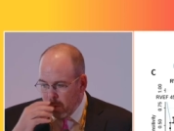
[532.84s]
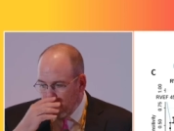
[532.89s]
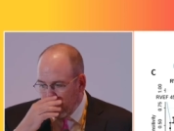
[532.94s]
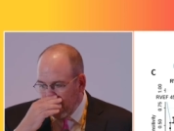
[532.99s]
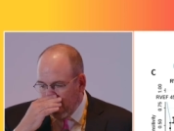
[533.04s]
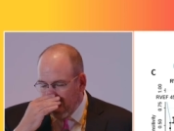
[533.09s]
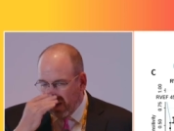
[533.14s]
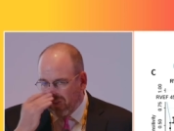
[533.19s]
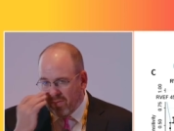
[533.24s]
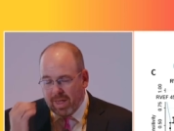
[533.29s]

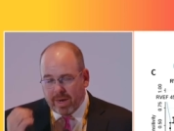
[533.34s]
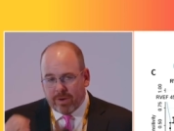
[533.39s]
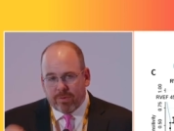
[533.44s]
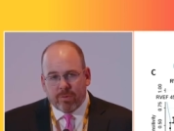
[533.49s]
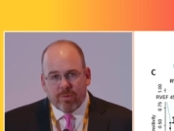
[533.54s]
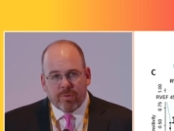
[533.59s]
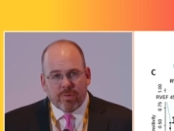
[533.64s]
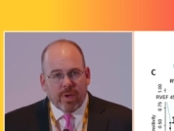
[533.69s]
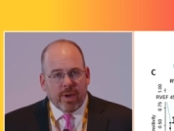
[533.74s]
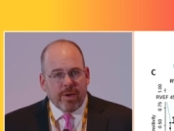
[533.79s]
We have
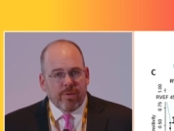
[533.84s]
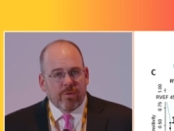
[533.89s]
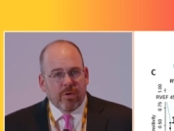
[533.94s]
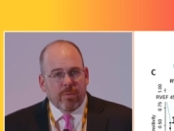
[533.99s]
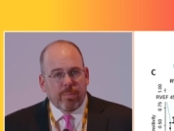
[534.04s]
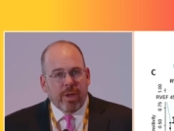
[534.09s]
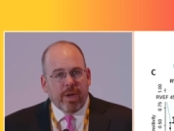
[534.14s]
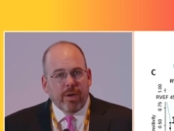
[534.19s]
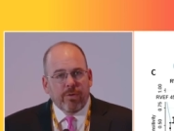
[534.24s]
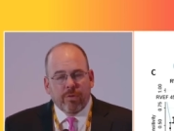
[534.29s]
exercised
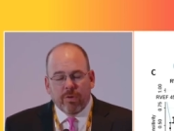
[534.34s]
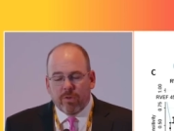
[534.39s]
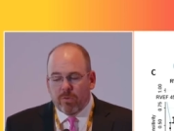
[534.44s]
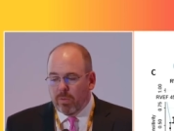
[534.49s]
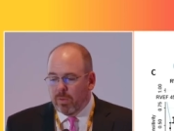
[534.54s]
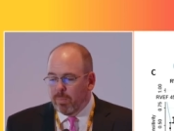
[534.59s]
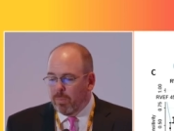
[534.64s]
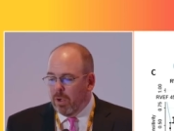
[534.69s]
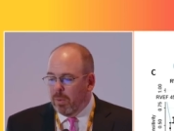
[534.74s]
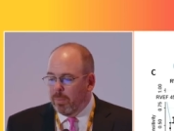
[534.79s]
our
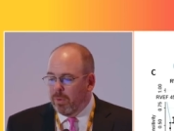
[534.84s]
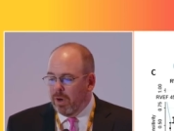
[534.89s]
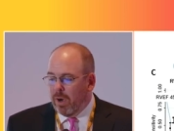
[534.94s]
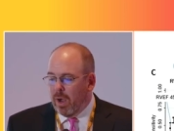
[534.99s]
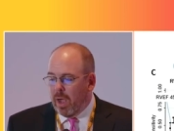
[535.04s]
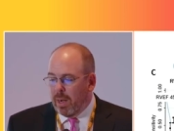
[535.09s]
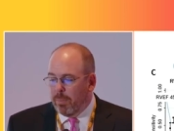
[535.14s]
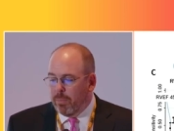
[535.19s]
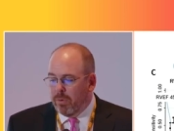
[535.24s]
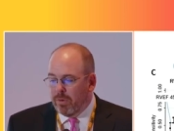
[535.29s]
patients with pulmonary
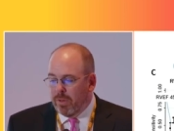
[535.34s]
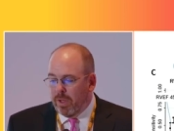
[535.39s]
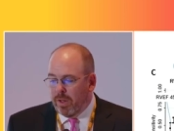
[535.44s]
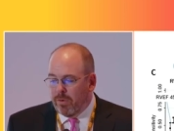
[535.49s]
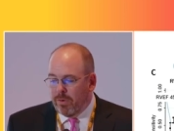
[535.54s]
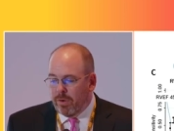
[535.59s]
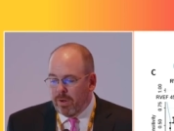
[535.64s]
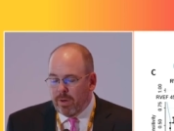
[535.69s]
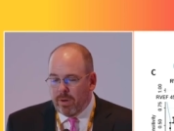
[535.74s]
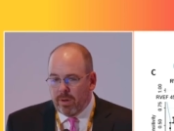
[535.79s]

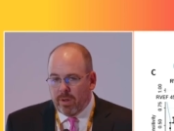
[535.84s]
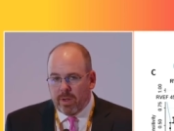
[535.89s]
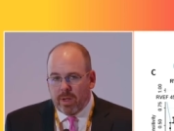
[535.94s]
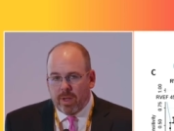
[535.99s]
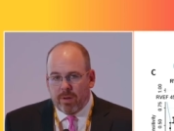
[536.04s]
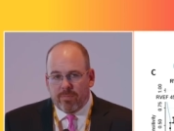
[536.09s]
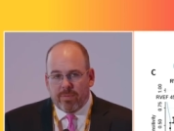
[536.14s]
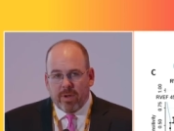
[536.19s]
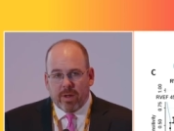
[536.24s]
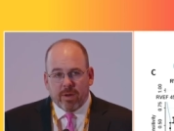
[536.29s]
hypertension
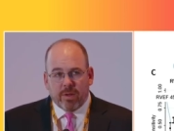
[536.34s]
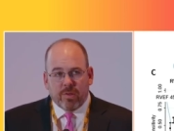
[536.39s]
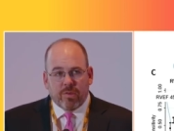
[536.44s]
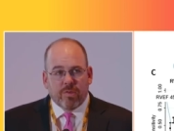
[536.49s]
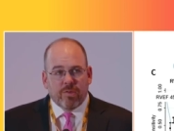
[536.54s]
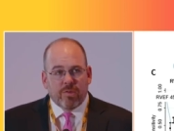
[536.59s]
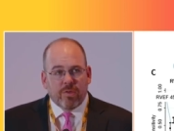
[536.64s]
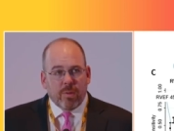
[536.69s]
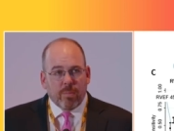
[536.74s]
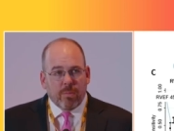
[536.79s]
and found a
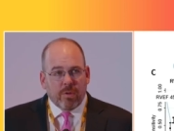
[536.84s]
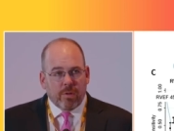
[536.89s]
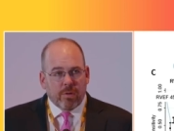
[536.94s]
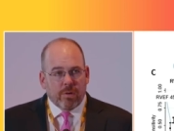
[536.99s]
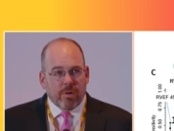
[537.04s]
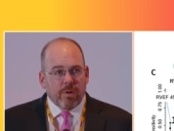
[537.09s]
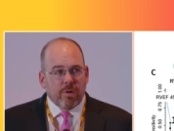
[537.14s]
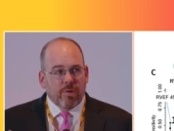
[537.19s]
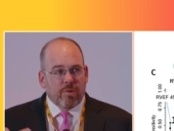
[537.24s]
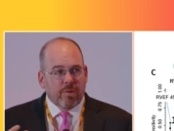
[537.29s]

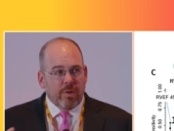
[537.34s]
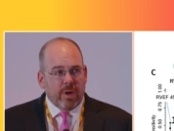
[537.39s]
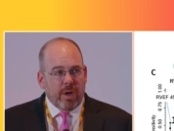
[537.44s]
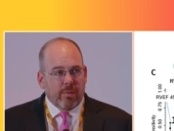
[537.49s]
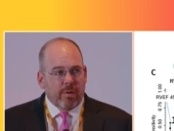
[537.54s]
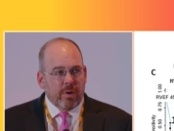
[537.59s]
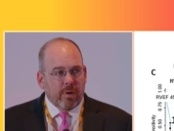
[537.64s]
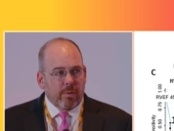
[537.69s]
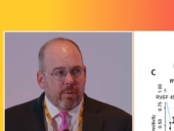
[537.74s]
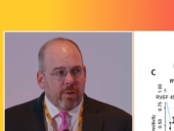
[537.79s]
similar
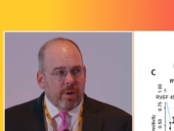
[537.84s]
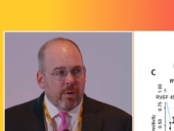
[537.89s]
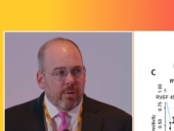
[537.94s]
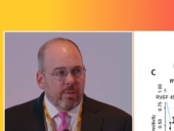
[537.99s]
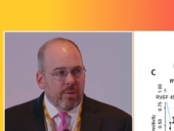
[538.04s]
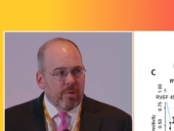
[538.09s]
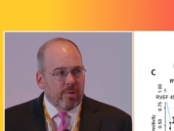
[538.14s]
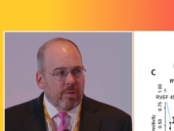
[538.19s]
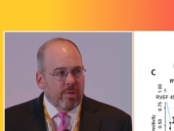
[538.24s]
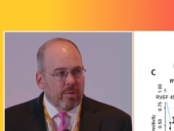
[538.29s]
scenario
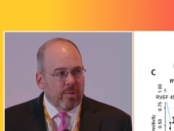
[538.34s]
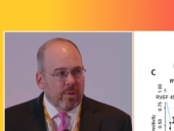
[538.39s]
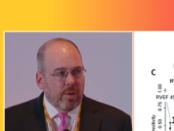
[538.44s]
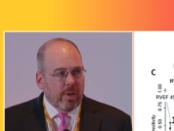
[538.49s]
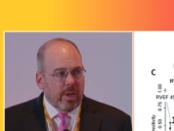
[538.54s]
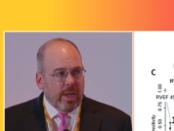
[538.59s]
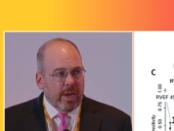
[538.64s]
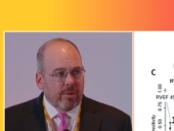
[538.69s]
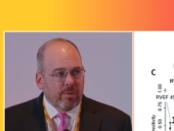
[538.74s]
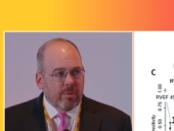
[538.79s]
here. This is
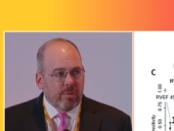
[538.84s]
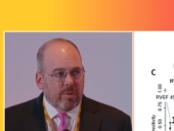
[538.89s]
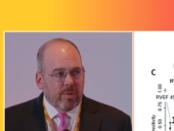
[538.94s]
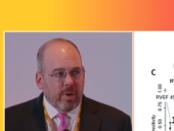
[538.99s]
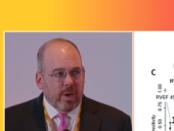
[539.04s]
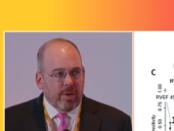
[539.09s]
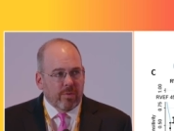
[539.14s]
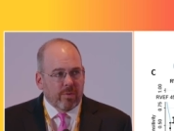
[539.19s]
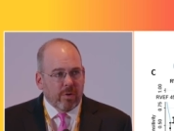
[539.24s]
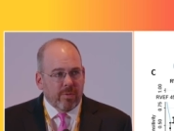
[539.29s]
uh,
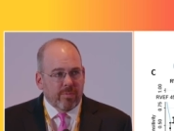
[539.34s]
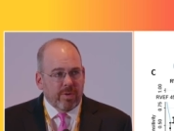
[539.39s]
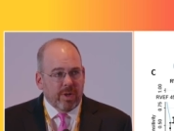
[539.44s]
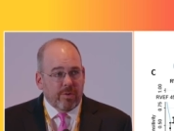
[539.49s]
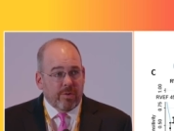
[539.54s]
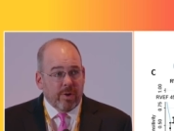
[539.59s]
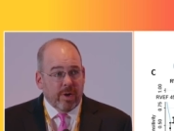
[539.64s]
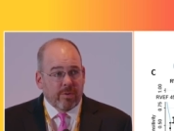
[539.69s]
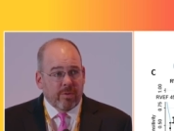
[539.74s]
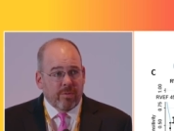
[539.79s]
exercise RV
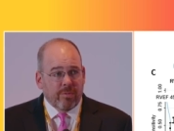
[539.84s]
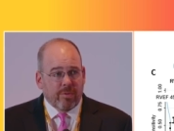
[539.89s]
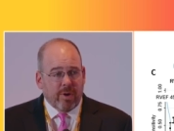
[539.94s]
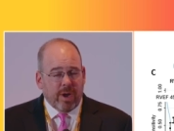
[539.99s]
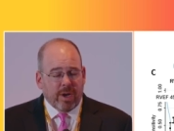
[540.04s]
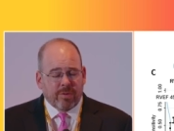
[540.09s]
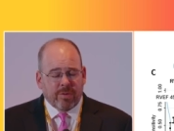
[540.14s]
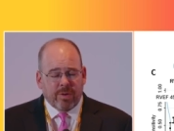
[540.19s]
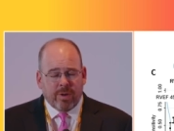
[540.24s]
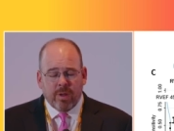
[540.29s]
ejection
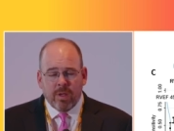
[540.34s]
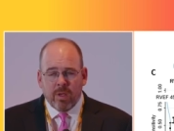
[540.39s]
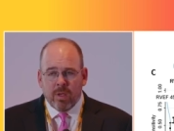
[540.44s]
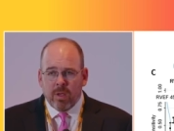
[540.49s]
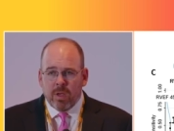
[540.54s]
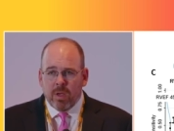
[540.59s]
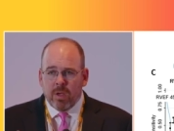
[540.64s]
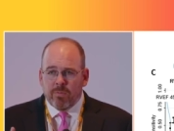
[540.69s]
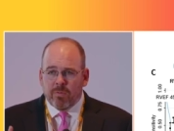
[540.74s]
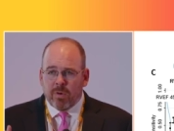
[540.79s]
fraction
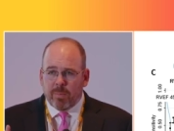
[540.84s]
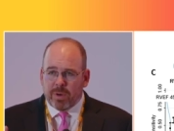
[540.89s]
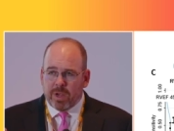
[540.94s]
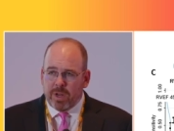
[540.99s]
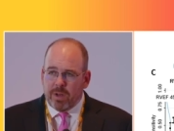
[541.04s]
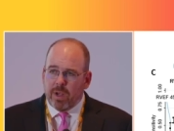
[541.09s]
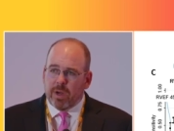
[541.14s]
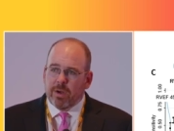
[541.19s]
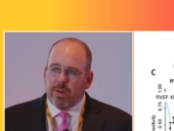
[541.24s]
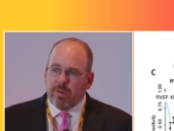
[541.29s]
from
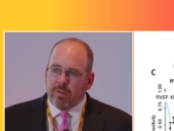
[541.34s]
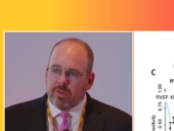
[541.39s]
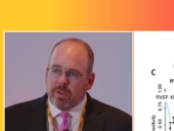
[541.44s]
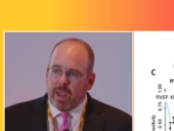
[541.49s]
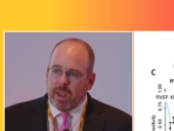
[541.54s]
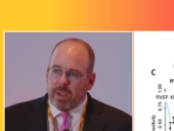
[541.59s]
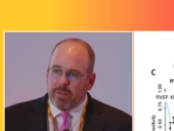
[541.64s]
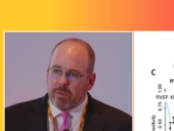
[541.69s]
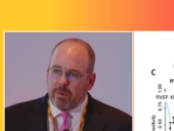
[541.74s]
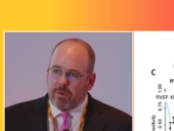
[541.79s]
conductance
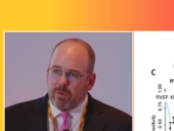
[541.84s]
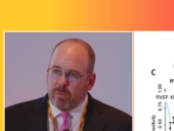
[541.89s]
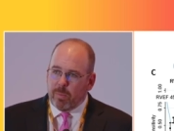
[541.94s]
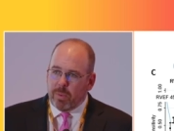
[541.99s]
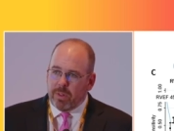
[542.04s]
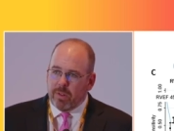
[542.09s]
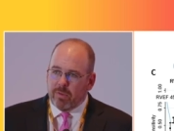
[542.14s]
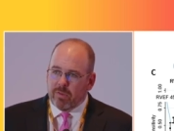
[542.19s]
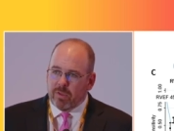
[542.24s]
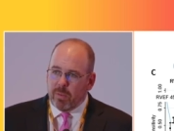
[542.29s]
catheters,
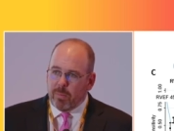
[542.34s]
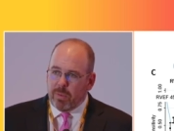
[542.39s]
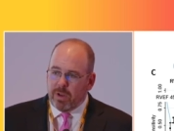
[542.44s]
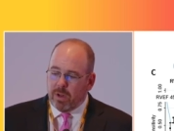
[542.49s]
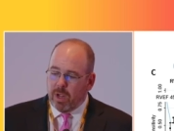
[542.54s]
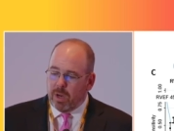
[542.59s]
but this can be